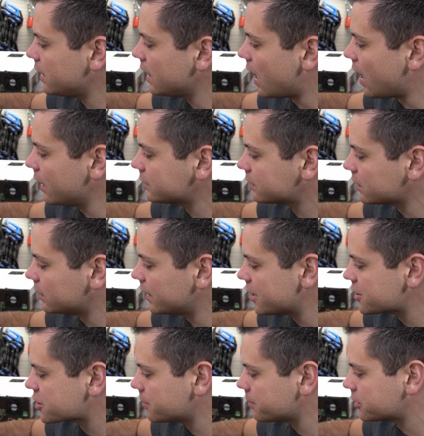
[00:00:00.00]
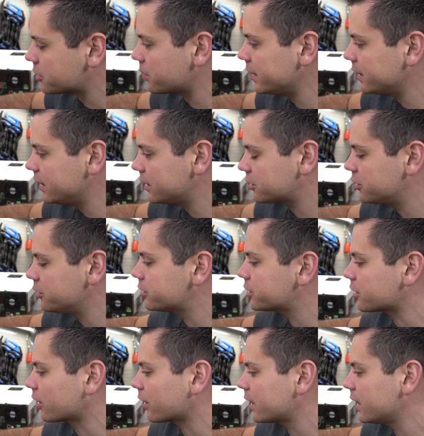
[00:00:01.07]
the isolation between these two
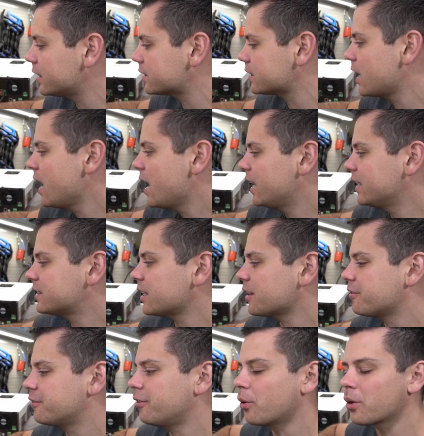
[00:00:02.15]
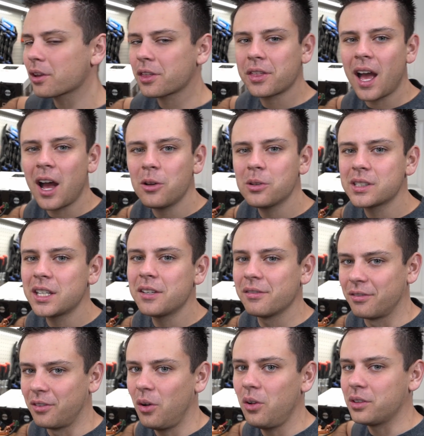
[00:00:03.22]
circuits, it's like four thousand
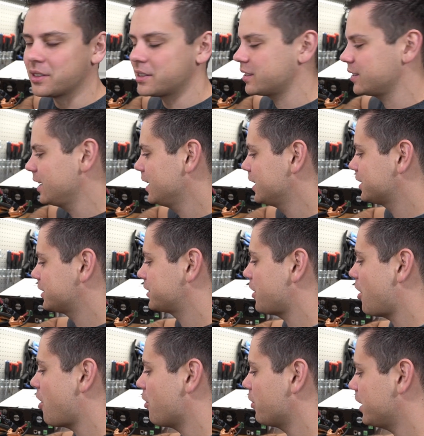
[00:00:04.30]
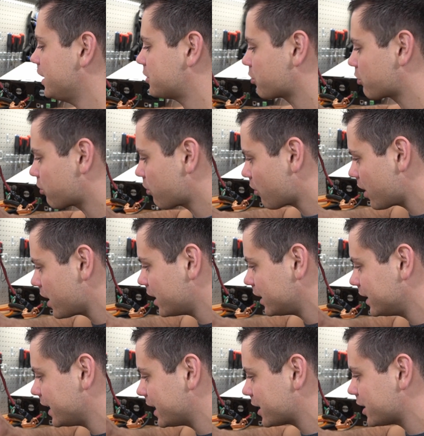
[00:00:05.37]
volts. So it's
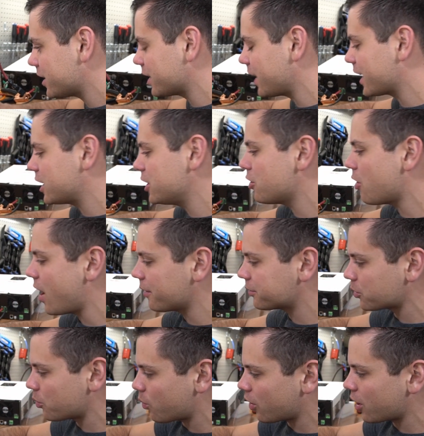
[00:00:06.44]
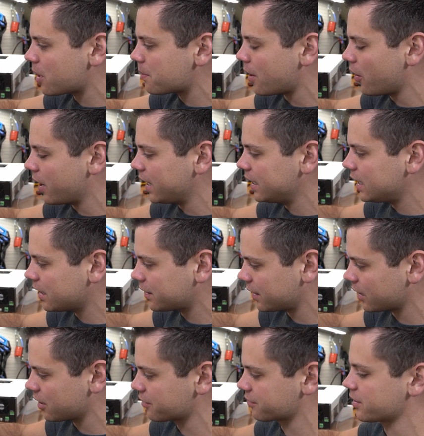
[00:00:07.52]
really good. Like, you don't have to worry about
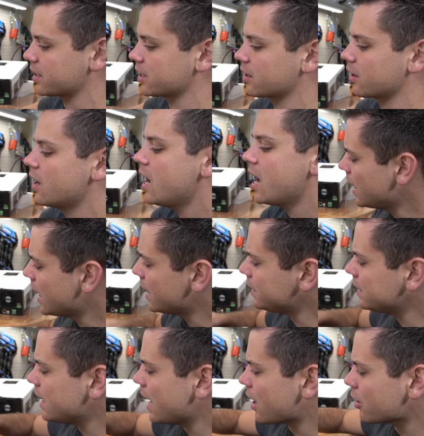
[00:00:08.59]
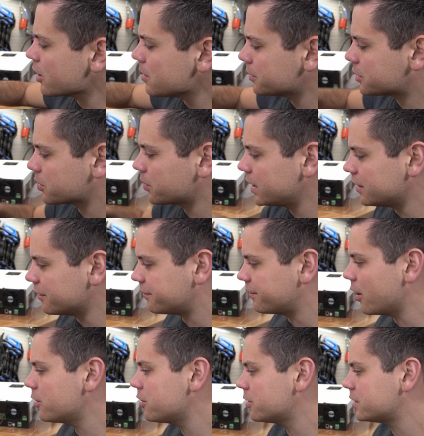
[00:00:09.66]
anything over here. And the area between the
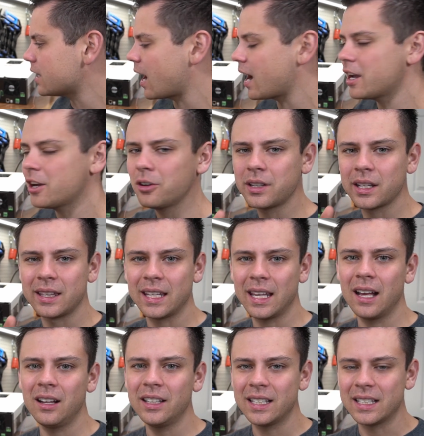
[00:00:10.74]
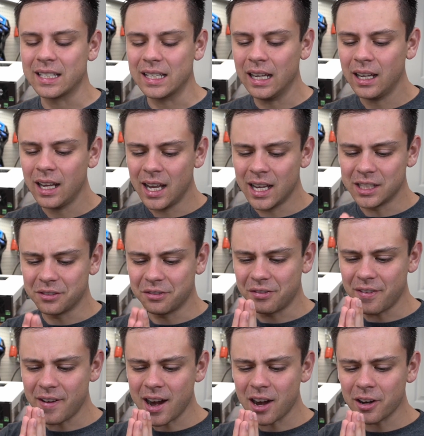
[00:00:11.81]
photodiode and the L E D is
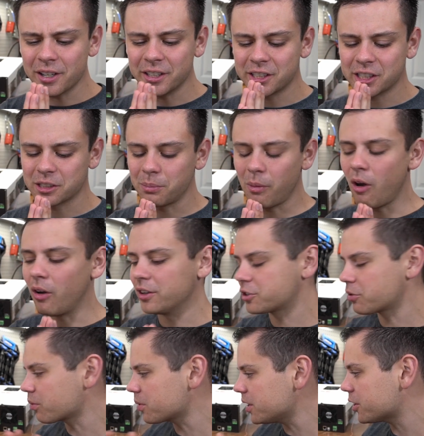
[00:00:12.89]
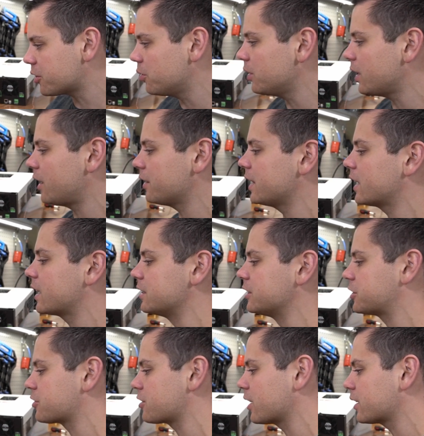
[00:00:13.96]
very small. It's really cool how they
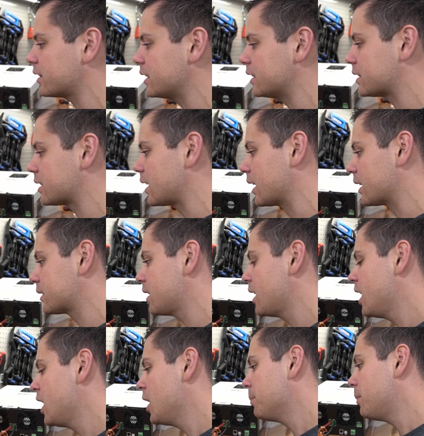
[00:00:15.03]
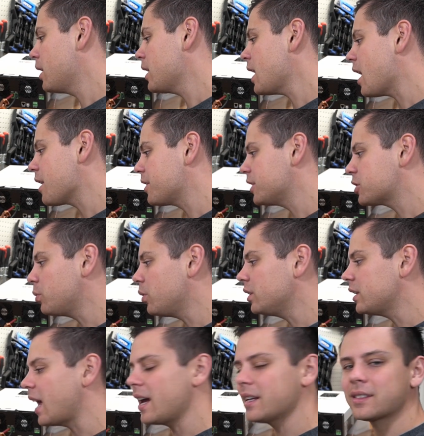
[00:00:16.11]
construct these things. But yeah, this will
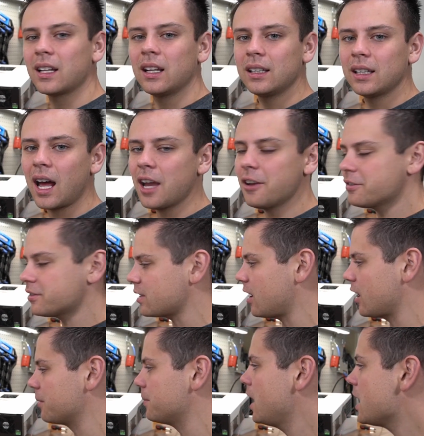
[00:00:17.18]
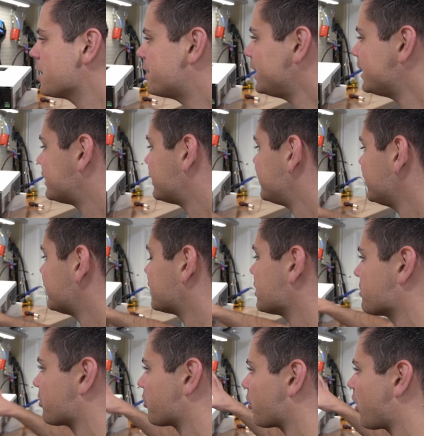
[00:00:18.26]
last a lifetime. This
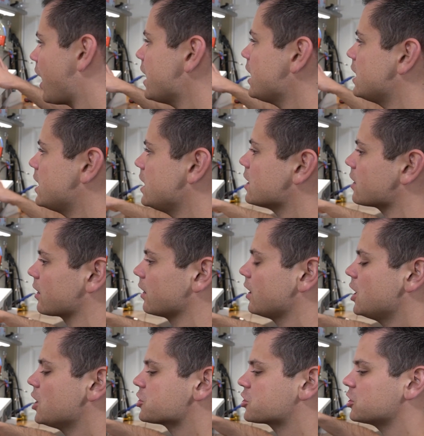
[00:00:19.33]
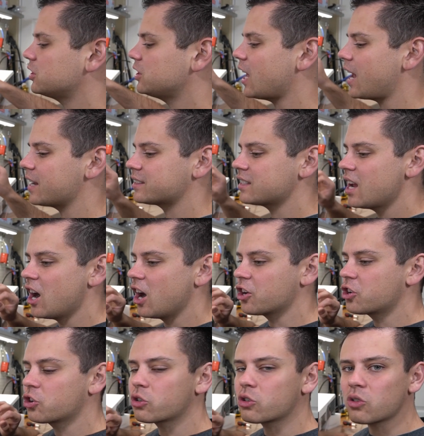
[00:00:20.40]
system right here should last a
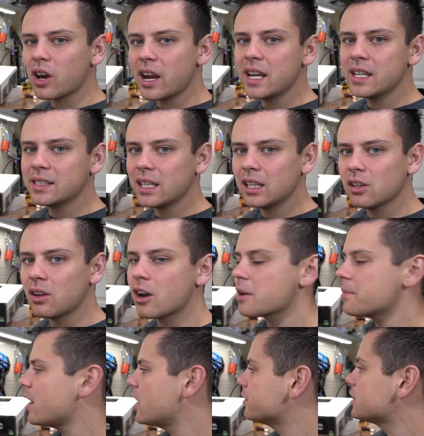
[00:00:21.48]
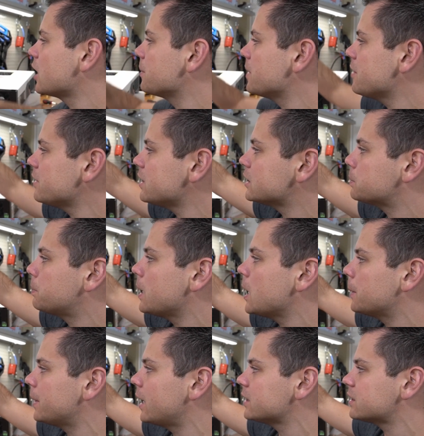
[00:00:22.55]
crazy long amount of time. Even this B
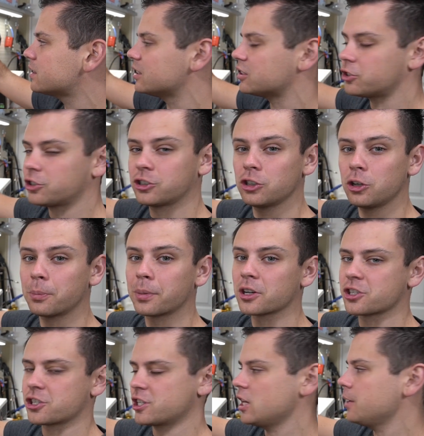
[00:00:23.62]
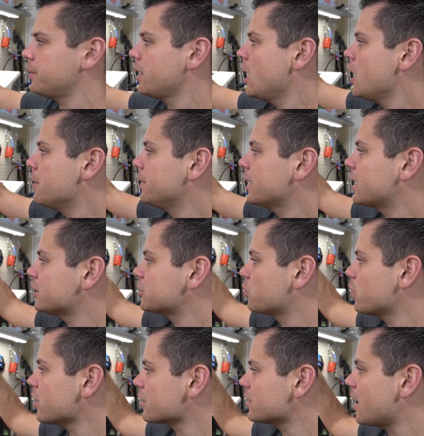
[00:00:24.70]
M S that's super cheap, because
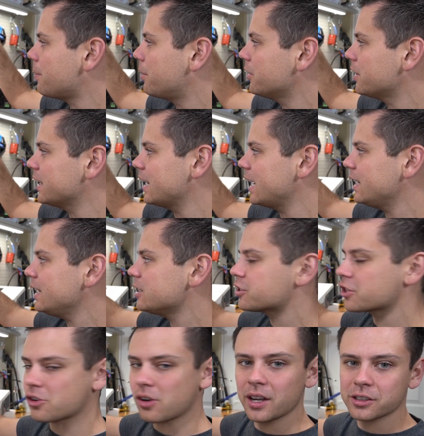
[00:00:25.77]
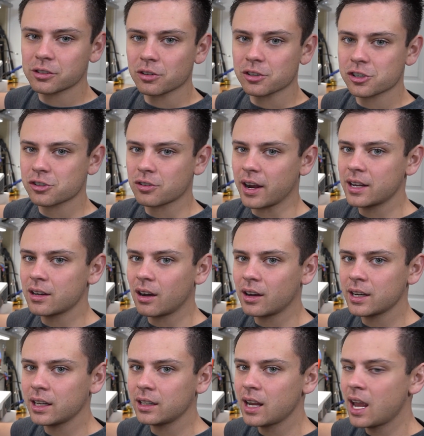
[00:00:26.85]
we are not putting any stress or strain
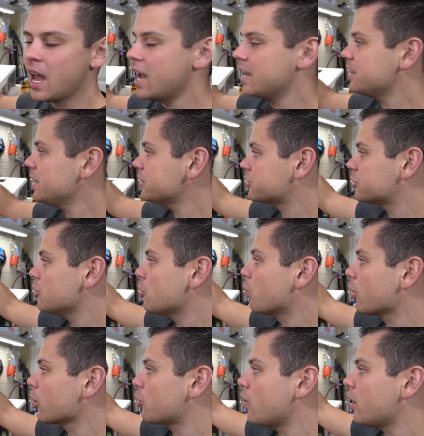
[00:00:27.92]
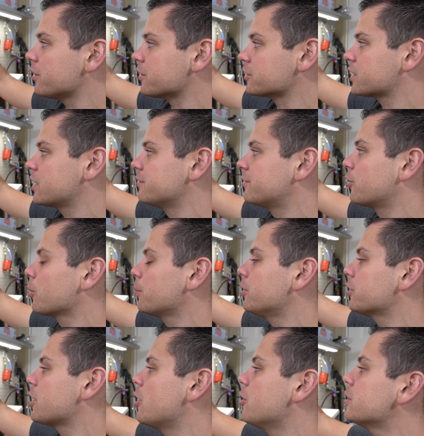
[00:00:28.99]
on it, and these do work well. There's
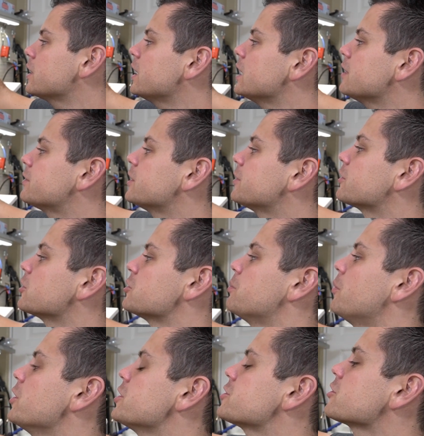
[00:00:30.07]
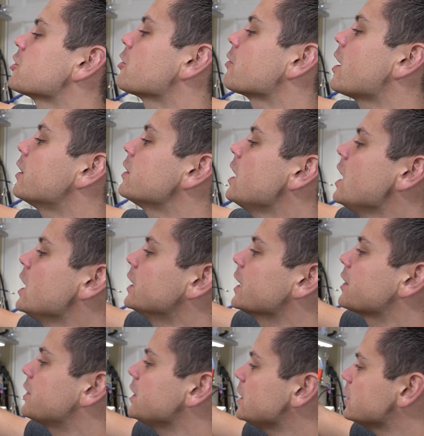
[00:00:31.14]
conformal coating, even if there's moisture around,
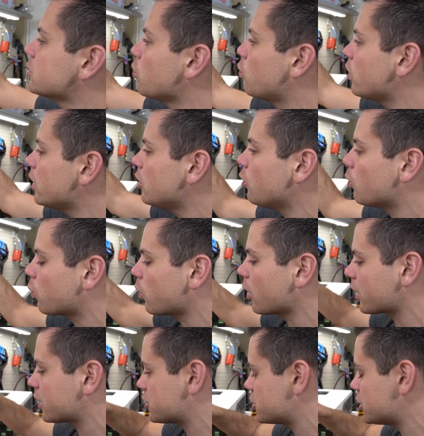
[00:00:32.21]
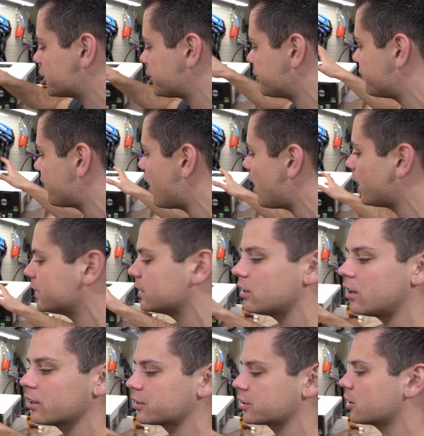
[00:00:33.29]
like these will work just fine
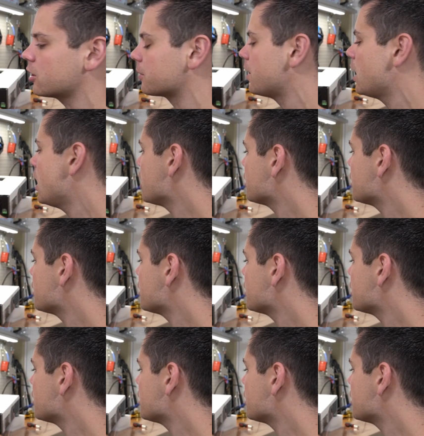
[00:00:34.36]
long term.